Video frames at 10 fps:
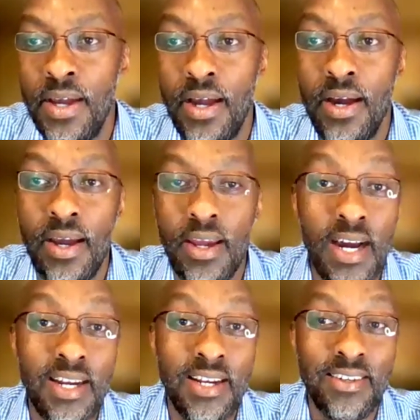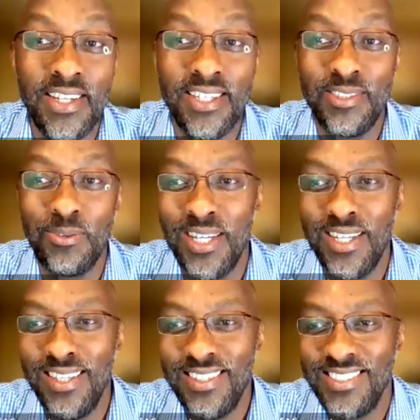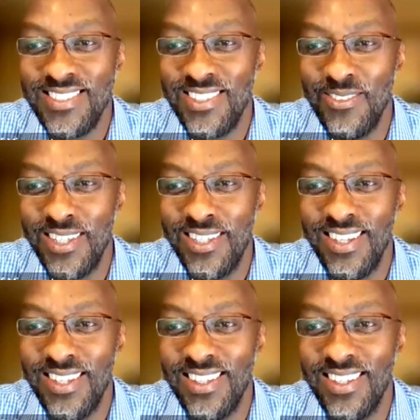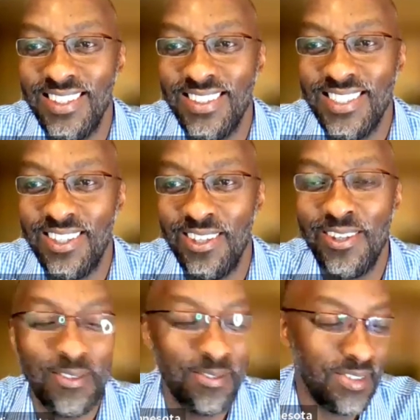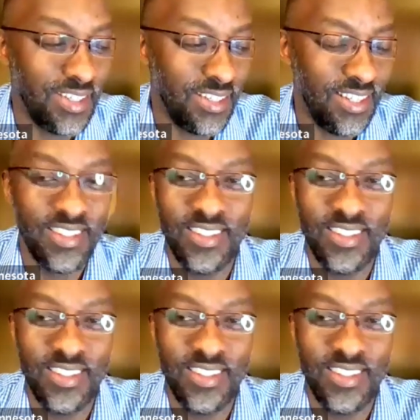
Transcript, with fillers: Uh, and anchoring is one interesting one that uh, there's a lot of uh,